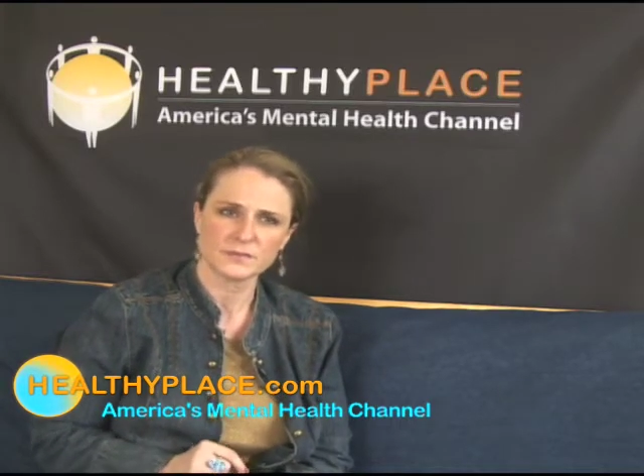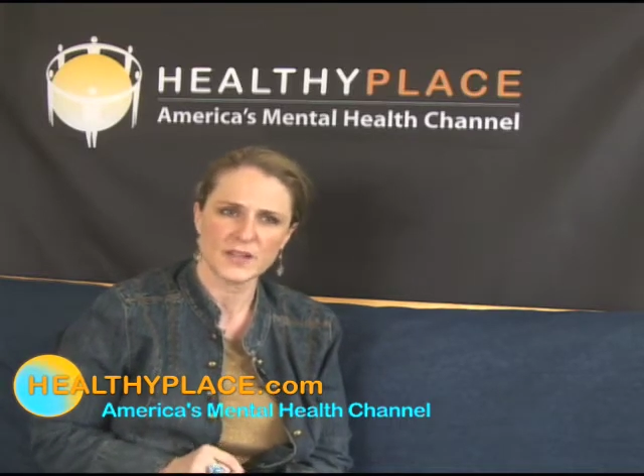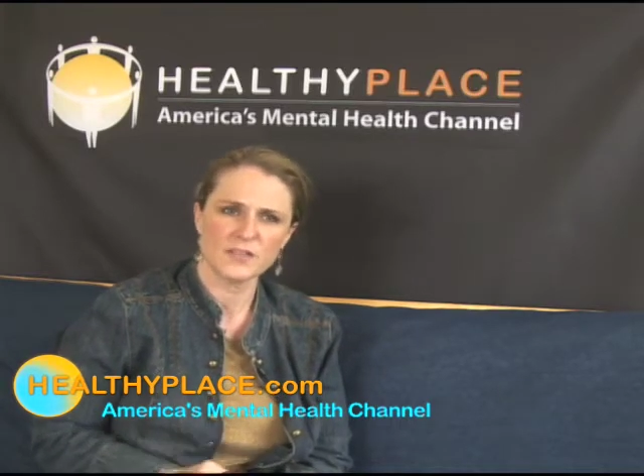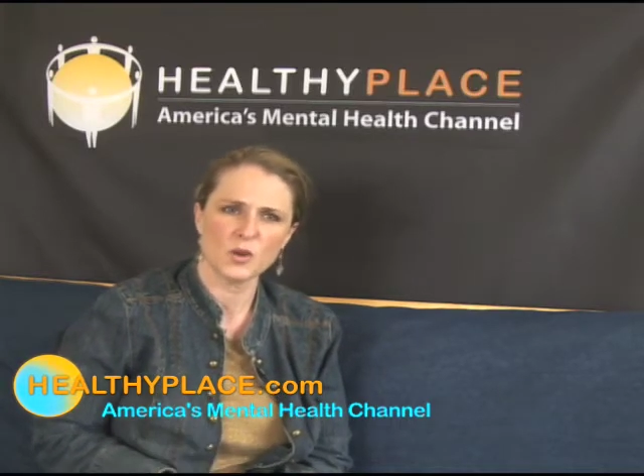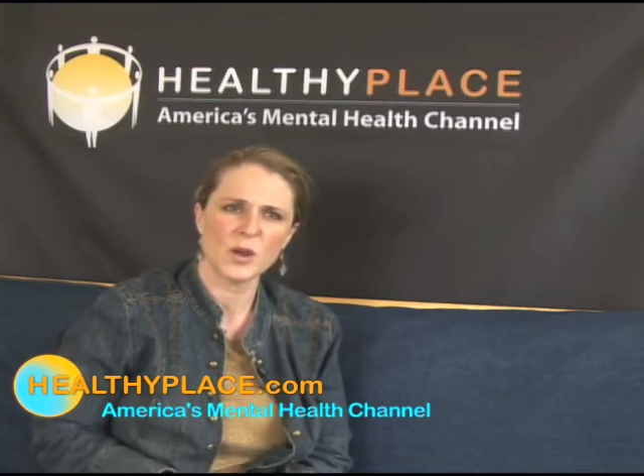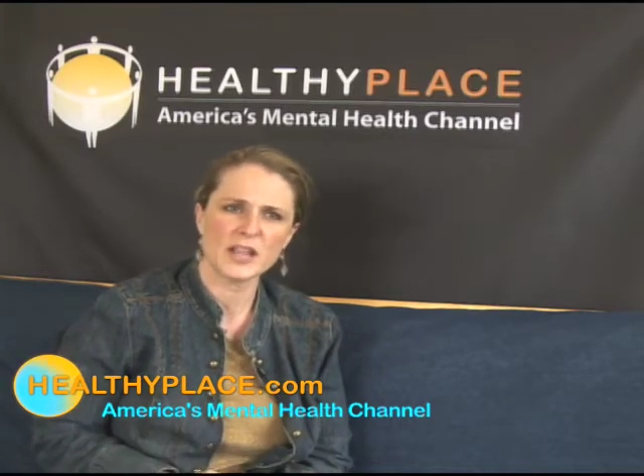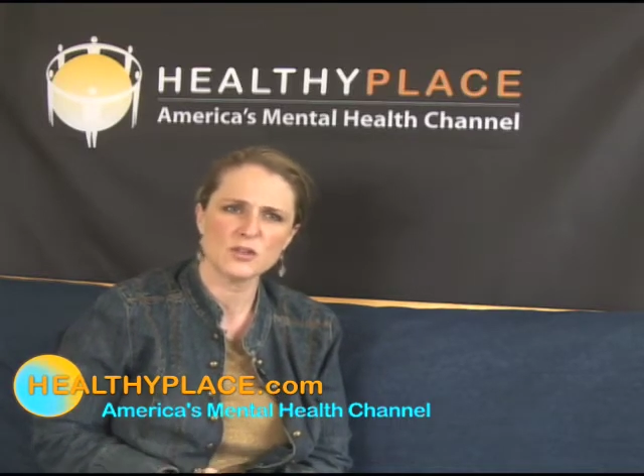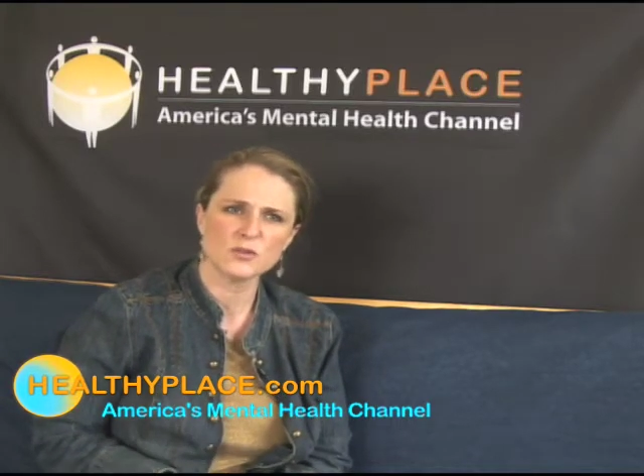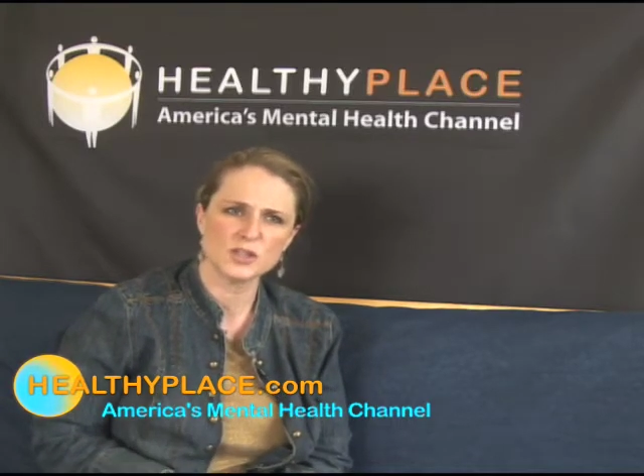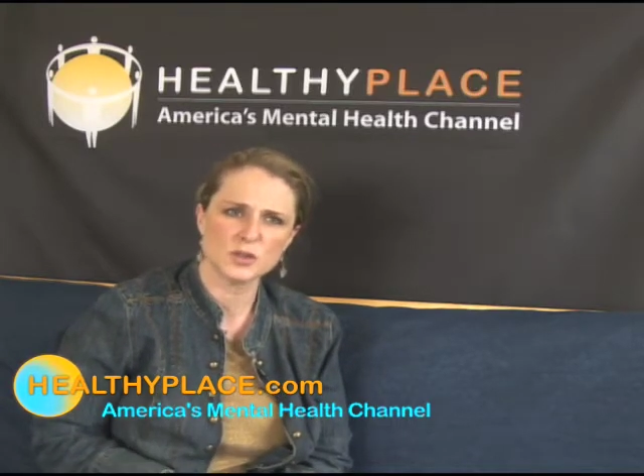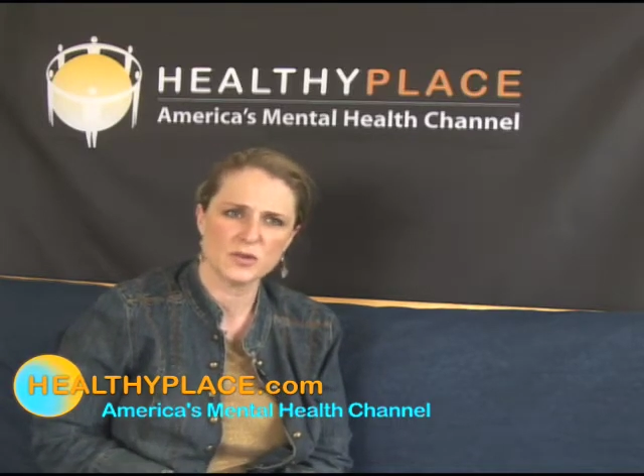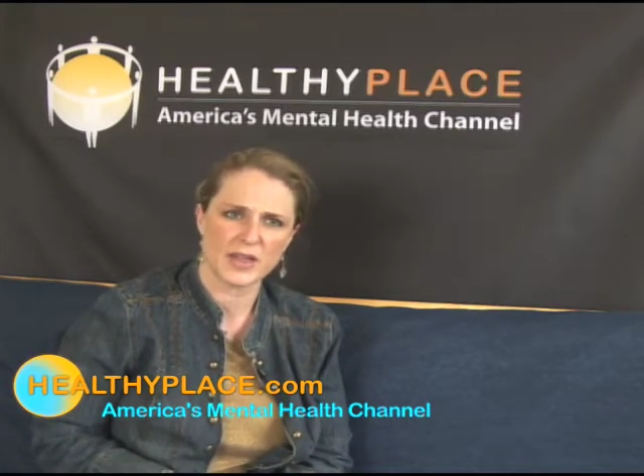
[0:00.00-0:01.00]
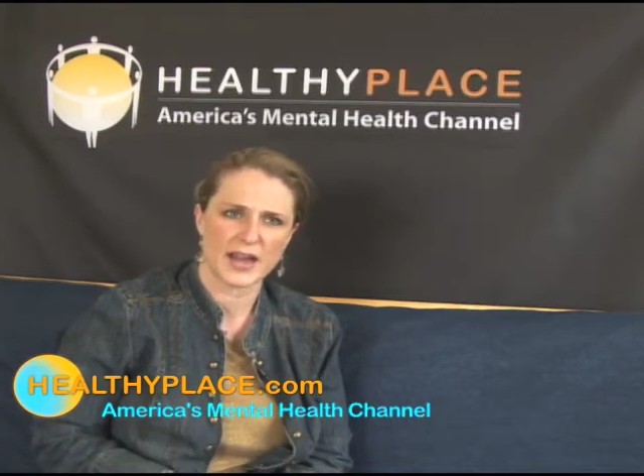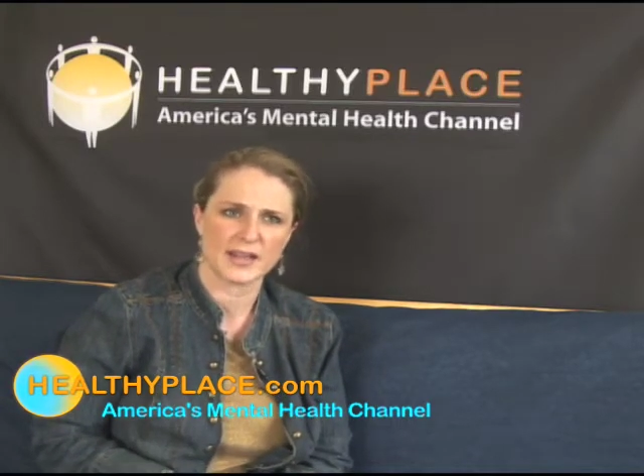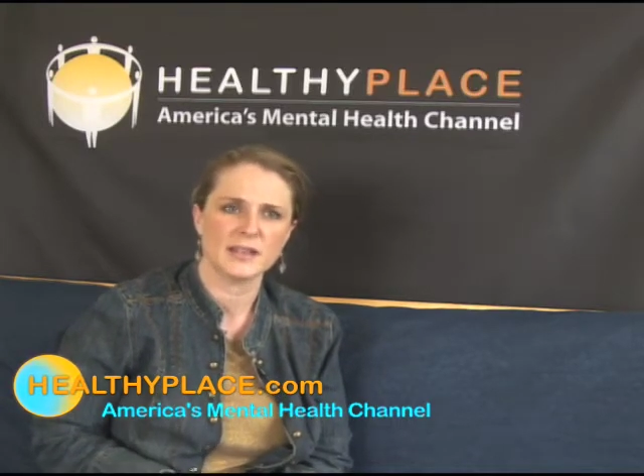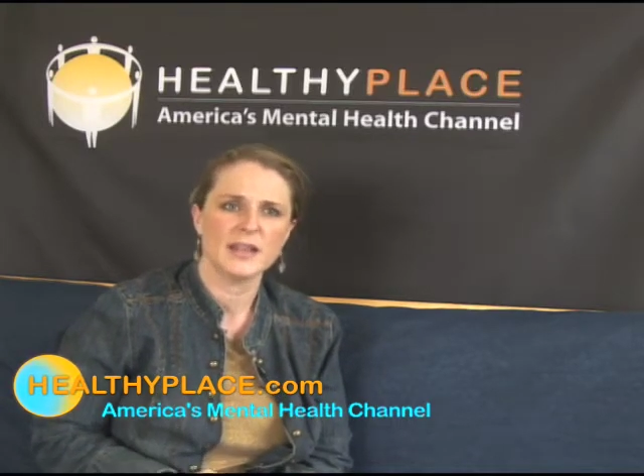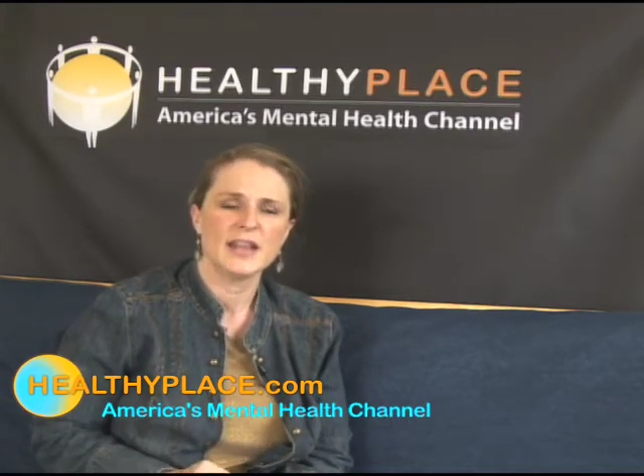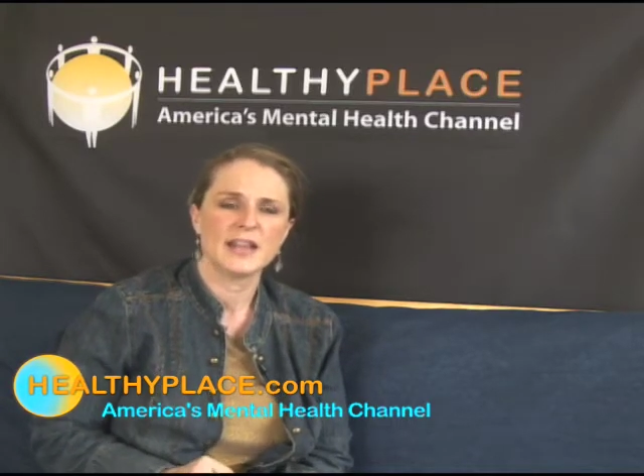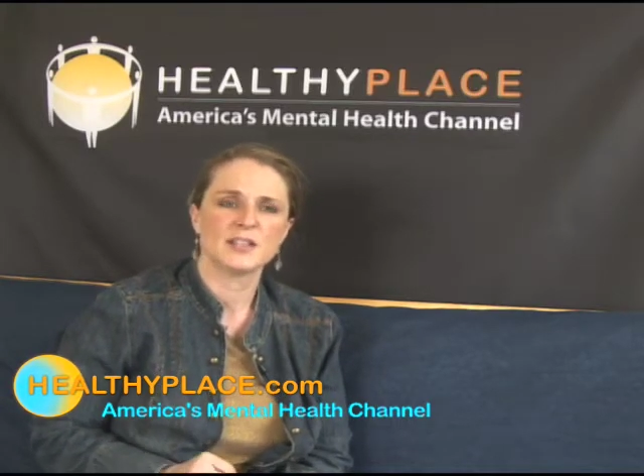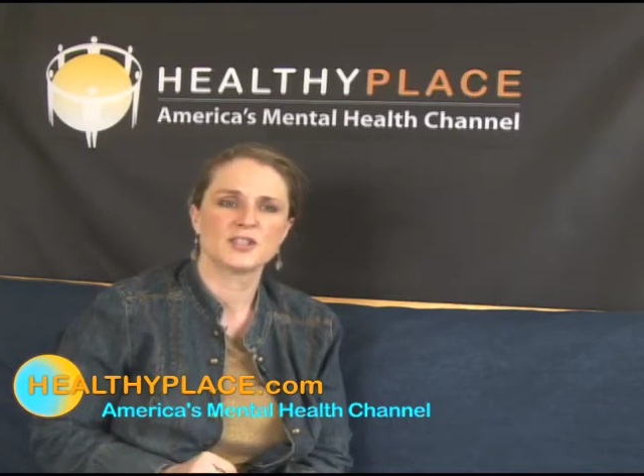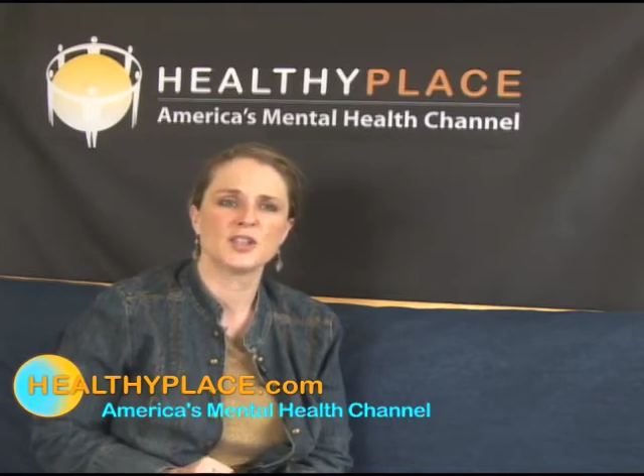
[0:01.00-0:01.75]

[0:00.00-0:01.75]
And the way you do that is